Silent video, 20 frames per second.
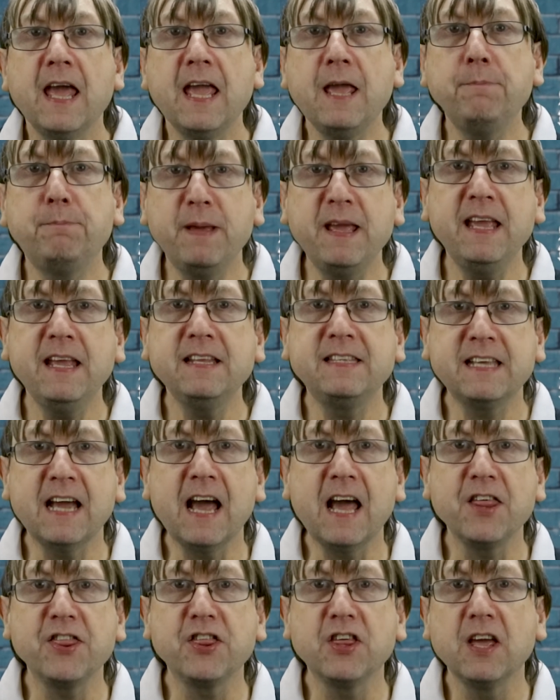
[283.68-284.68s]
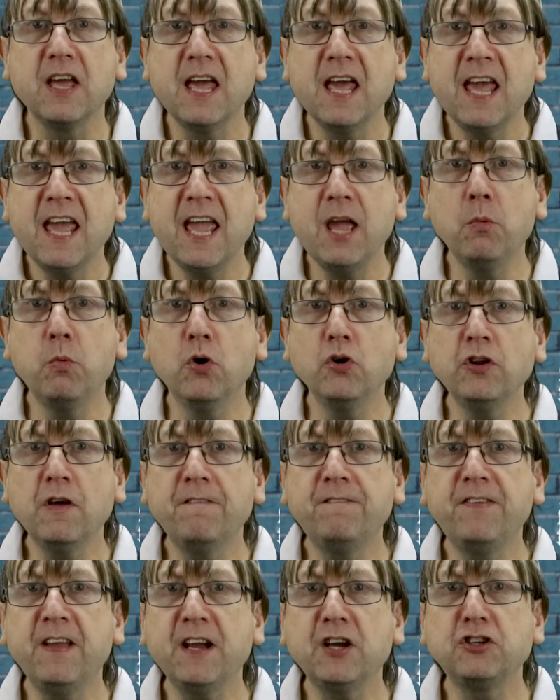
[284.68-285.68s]
He beat death. He won a
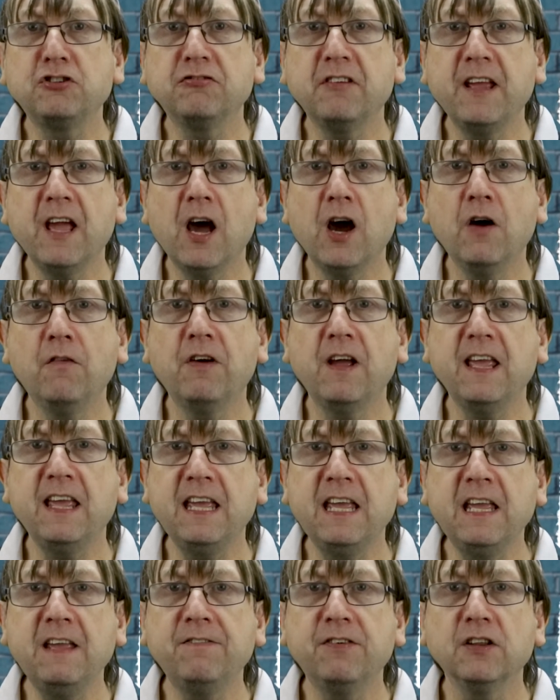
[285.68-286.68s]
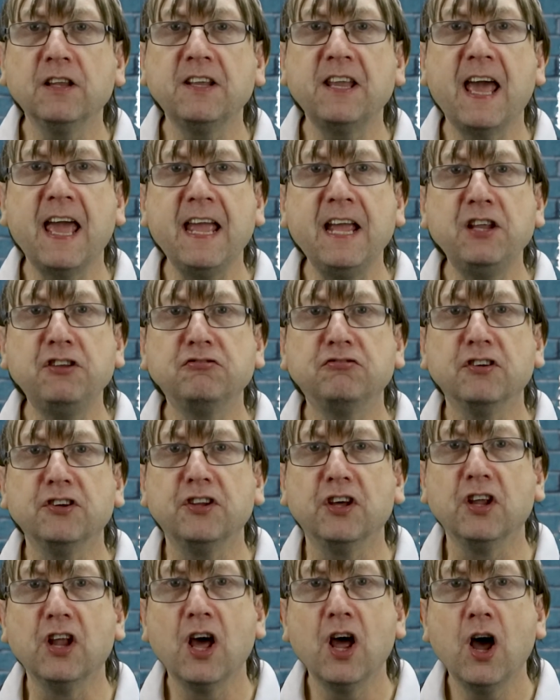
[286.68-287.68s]
victory over evil and
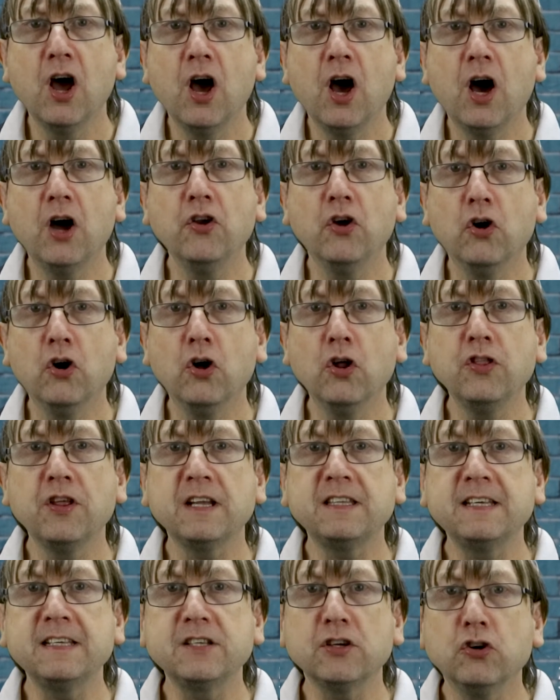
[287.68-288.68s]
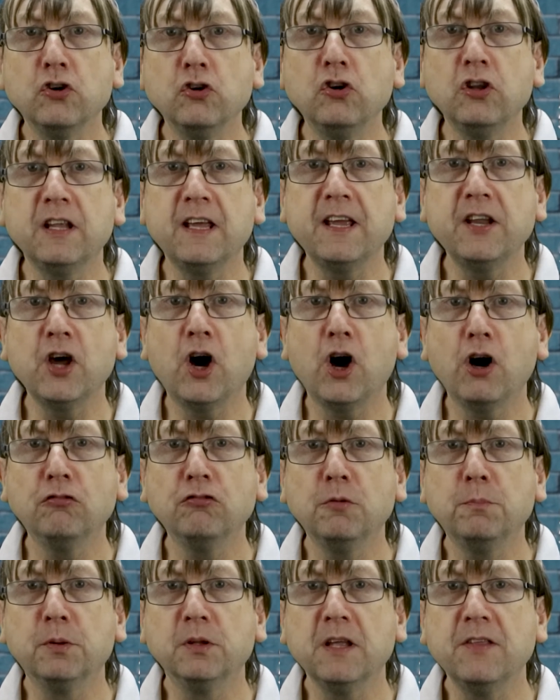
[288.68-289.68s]
hatred, and all that is ugly and
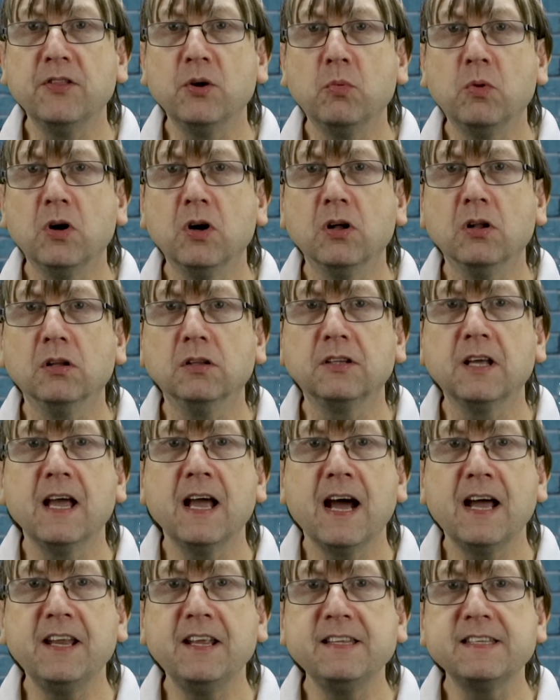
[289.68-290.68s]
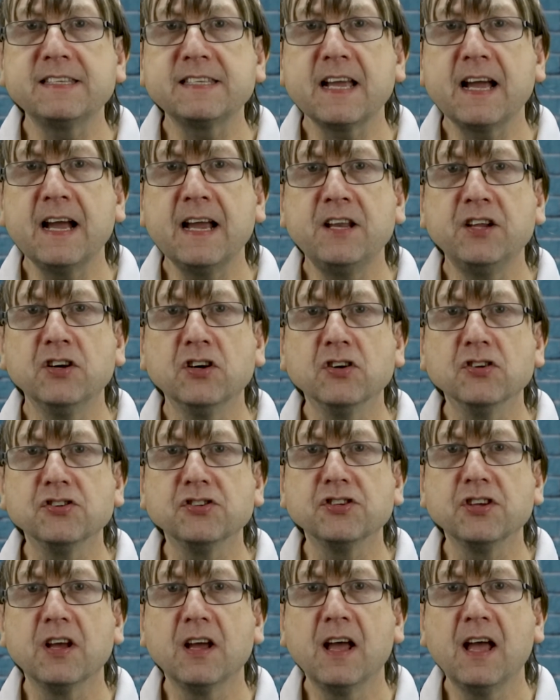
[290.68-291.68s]
horrible in the world and inside
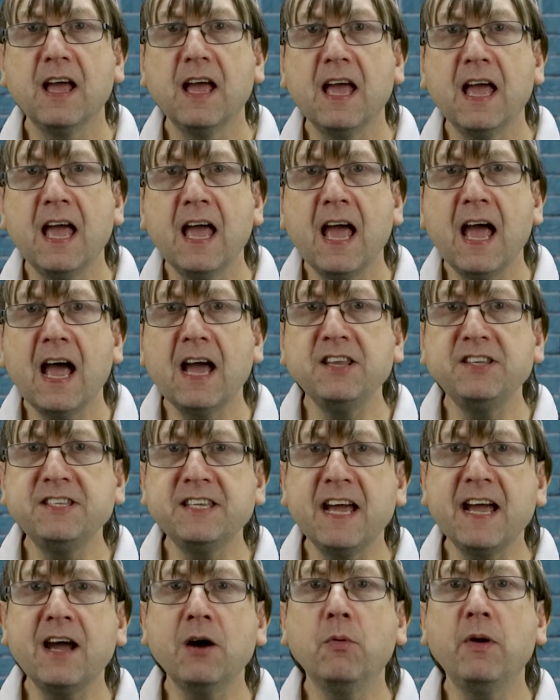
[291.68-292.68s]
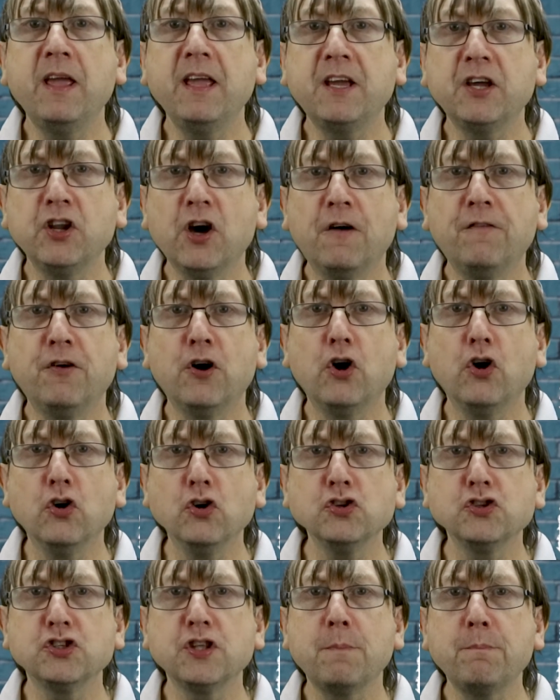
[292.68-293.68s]
us. And now he can offer
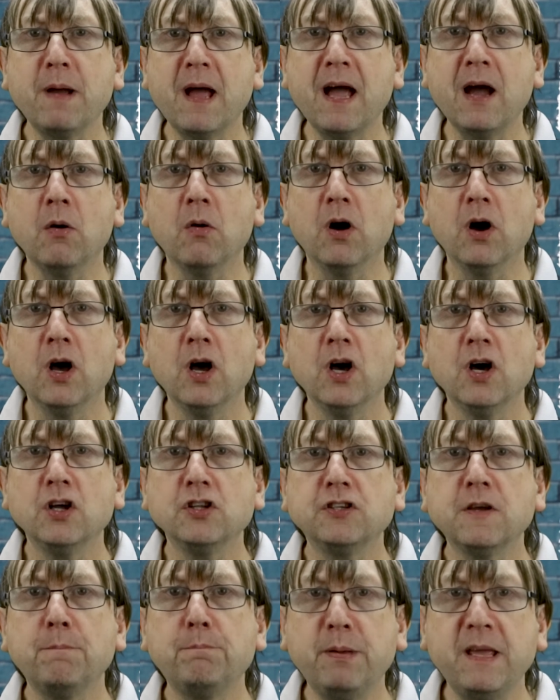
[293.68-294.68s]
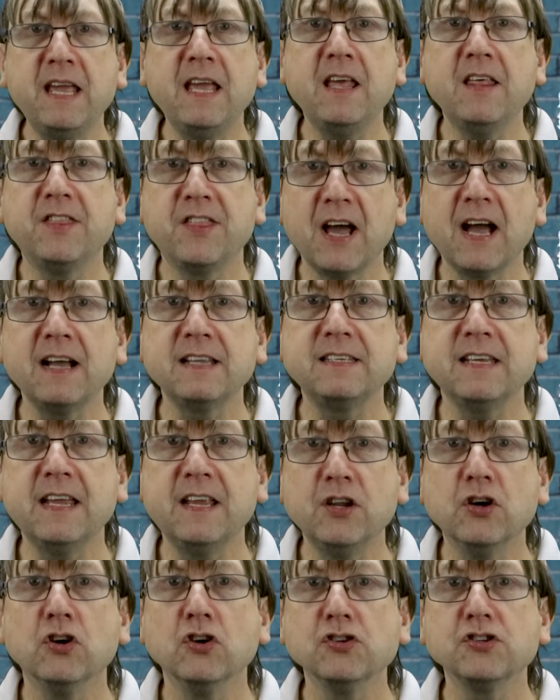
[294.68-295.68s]
us the power to beat that
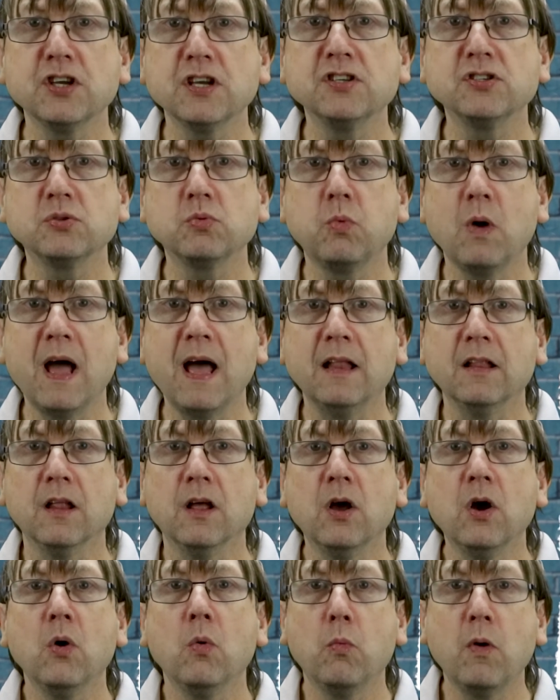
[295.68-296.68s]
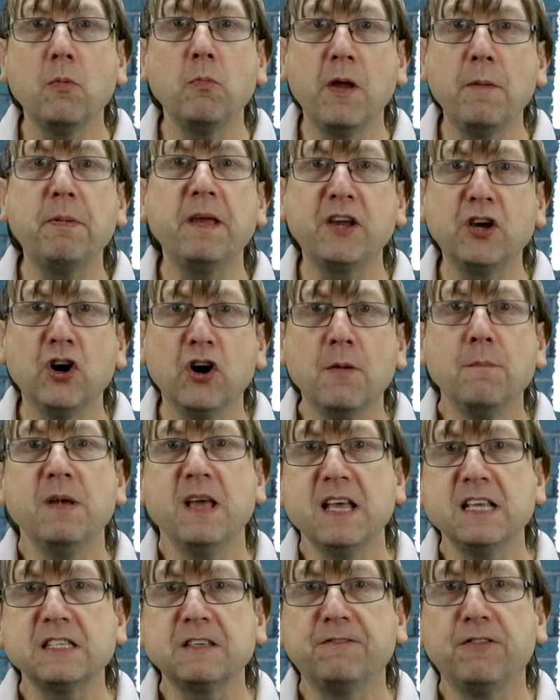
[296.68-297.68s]
in us as well when we become
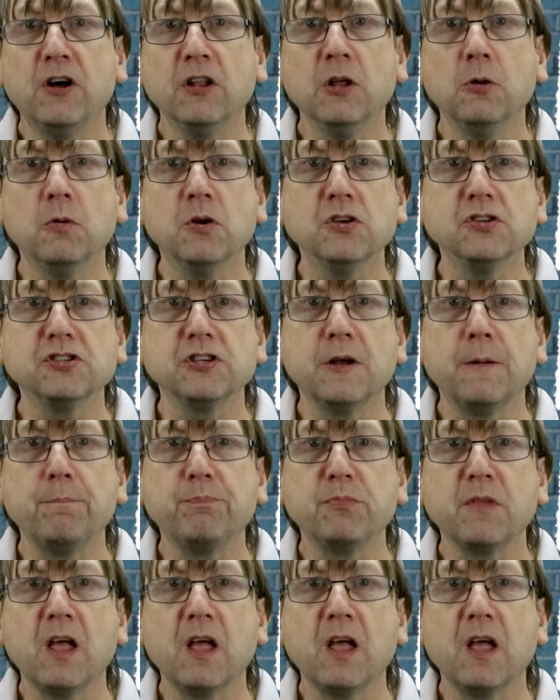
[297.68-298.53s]
his followers.